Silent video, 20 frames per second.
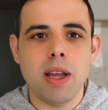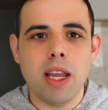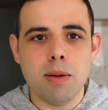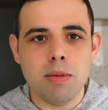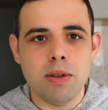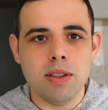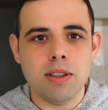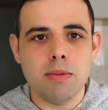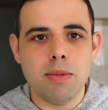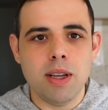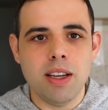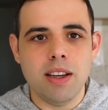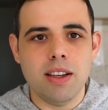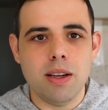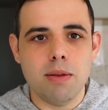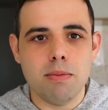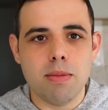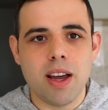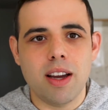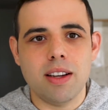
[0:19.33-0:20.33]
able to make an
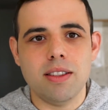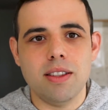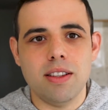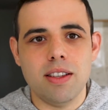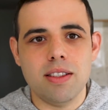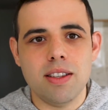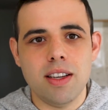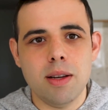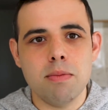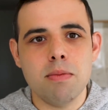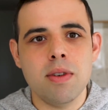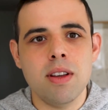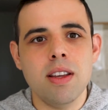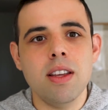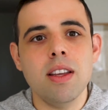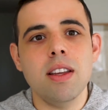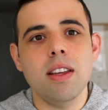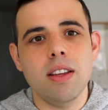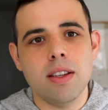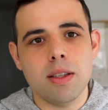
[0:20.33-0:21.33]
impact on the team
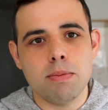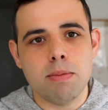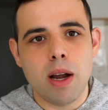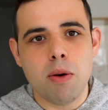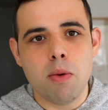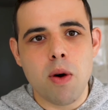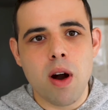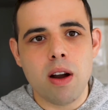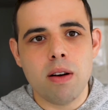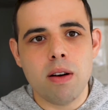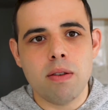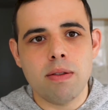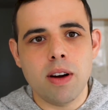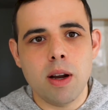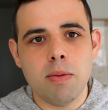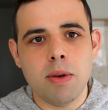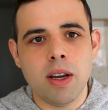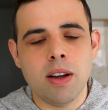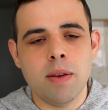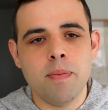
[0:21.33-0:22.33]
is by
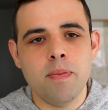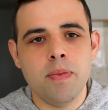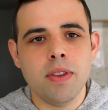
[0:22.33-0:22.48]
wireframing.